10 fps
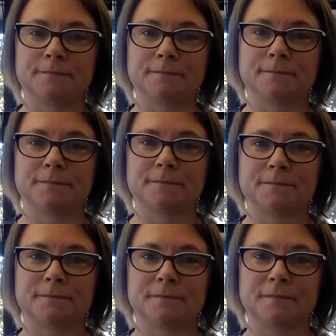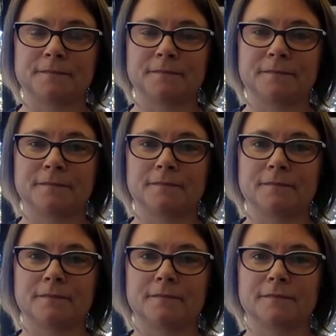
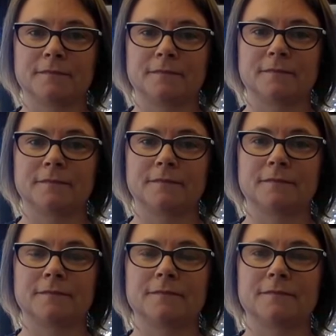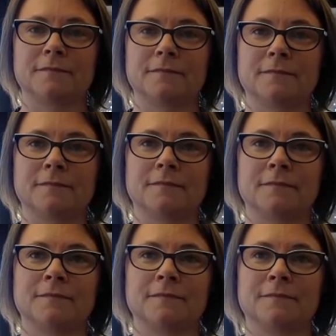
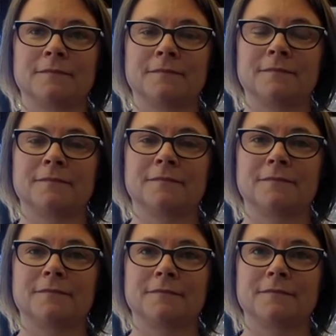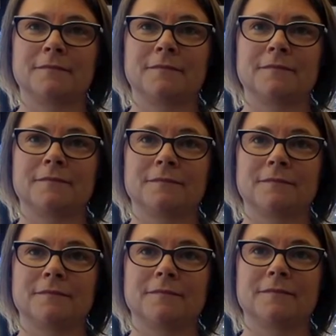No one is speaking in this clip.